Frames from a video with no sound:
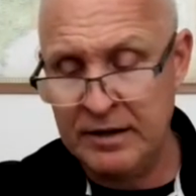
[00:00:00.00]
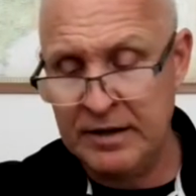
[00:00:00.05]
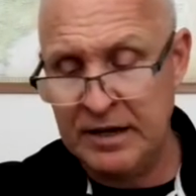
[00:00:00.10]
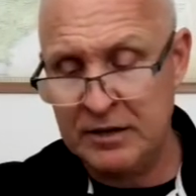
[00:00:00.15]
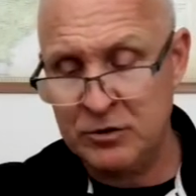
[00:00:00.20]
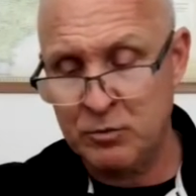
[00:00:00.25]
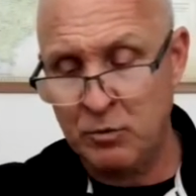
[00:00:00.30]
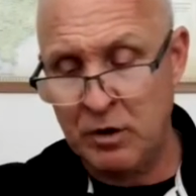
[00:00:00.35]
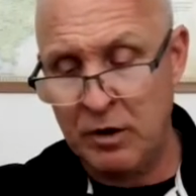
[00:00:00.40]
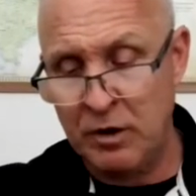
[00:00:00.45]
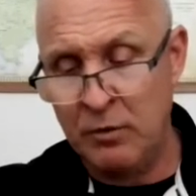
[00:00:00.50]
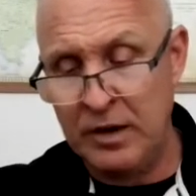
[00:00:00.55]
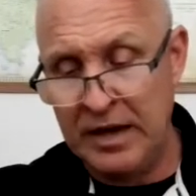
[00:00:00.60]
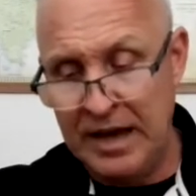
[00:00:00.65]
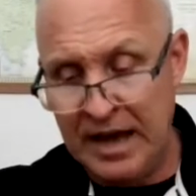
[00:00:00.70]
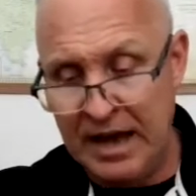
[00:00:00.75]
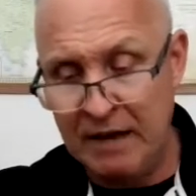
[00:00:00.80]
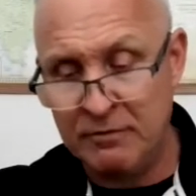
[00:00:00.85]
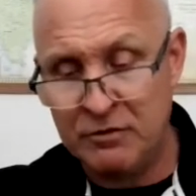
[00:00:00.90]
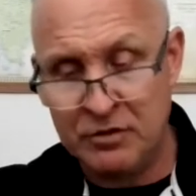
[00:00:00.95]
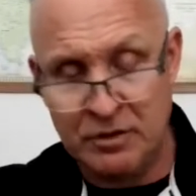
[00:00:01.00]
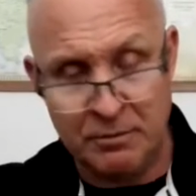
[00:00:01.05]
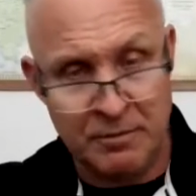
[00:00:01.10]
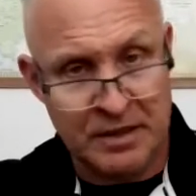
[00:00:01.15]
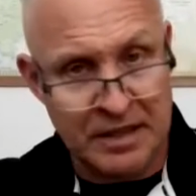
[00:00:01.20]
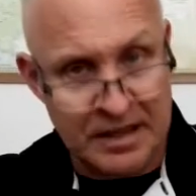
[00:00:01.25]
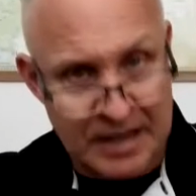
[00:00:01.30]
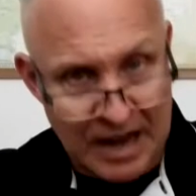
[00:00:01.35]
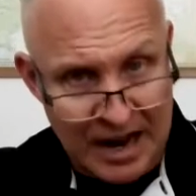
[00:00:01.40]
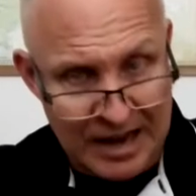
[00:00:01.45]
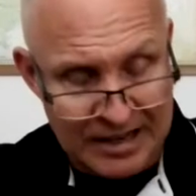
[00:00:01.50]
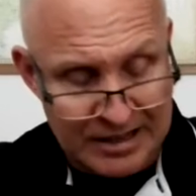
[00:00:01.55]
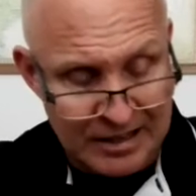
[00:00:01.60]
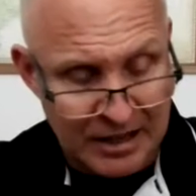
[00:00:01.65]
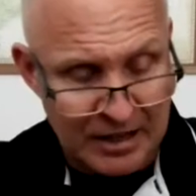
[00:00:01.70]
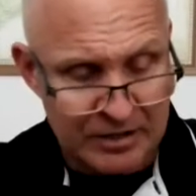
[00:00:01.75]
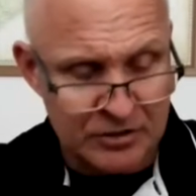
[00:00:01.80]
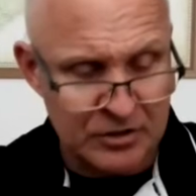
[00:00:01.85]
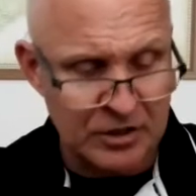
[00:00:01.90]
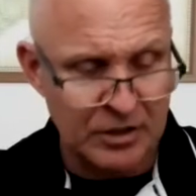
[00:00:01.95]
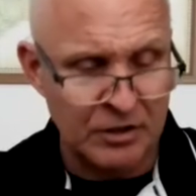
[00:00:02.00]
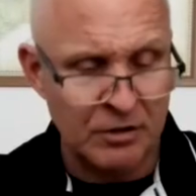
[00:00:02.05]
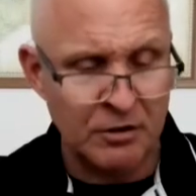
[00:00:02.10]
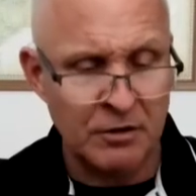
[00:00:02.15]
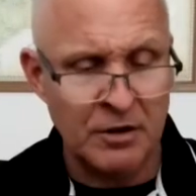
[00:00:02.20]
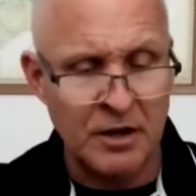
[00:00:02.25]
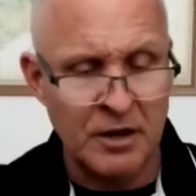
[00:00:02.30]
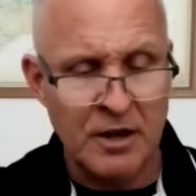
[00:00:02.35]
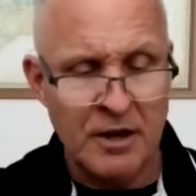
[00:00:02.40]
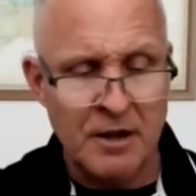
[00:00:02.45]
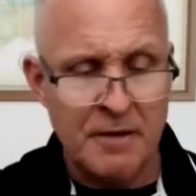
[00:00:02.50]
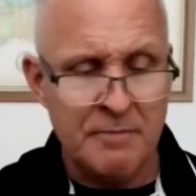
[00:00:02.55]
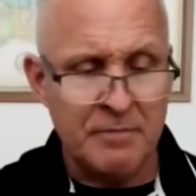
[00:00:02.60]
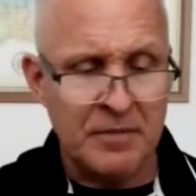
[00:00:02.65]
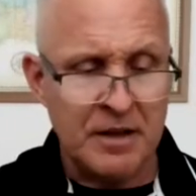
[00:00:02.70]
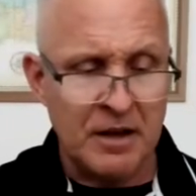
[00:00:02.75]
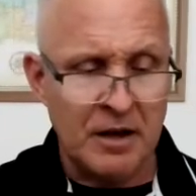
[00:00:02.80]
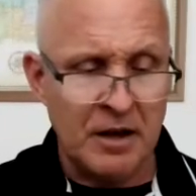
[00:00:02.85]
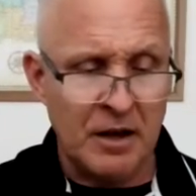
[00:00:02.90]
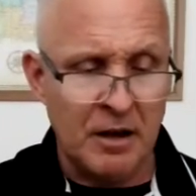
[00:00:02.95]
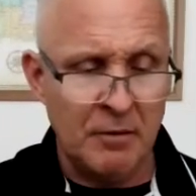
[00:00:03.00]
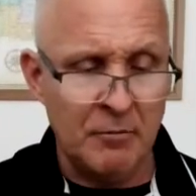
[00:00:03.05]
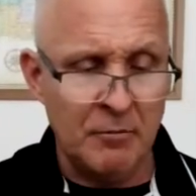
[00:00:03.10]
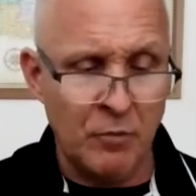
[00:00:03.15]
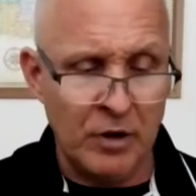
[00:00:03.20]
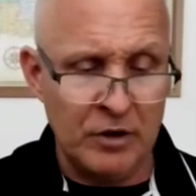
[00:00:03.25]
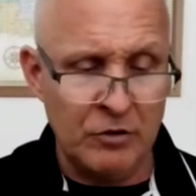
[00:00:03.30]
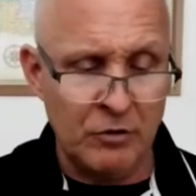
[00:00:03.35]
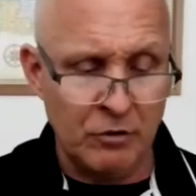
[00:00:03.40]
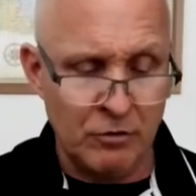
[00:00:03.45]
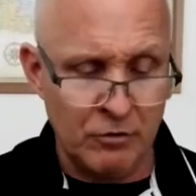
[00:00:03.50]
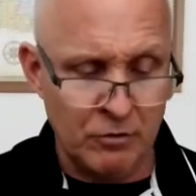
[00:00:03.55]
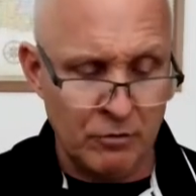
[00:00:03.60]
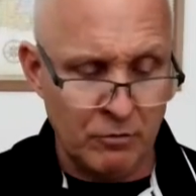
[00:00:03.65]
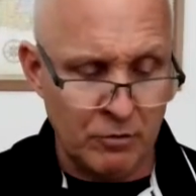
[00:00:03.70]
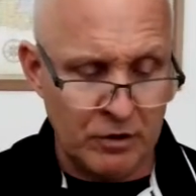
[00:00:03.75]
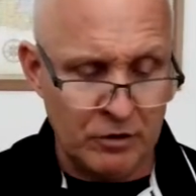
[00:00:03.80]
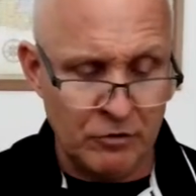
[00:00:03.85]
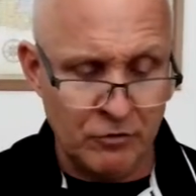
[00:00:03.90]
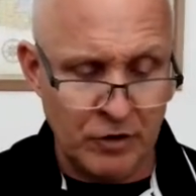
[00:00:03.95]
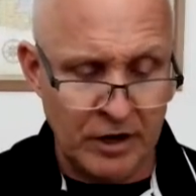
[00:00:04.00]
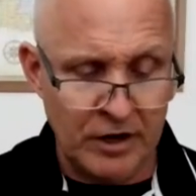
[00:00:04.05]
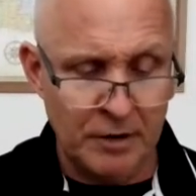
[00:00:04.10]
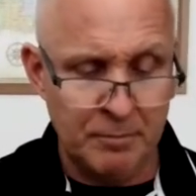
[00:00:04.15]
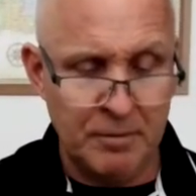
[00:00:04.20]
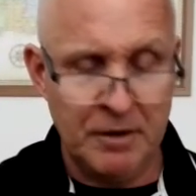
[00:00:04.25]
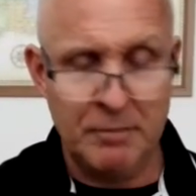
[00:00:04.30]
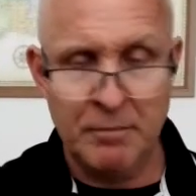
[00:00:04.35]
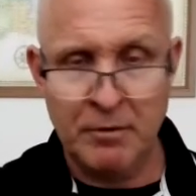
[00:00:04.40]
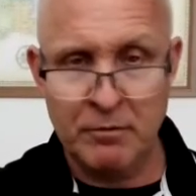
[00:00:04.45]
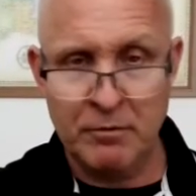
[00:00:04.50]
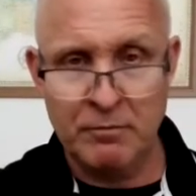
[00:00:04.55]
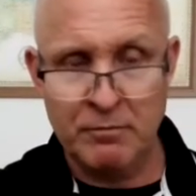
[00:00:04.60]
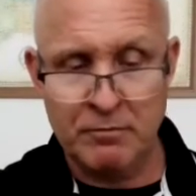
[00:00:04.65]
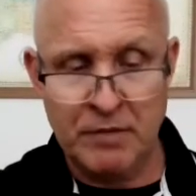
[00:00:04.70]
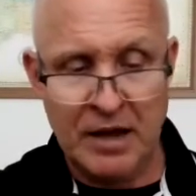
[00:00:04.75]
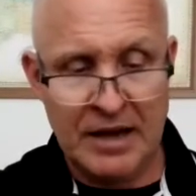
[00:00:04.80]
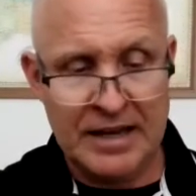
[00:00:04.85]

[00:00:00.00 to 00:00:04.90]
And that's why we have some of the guidelines here um, when you're when you're training people.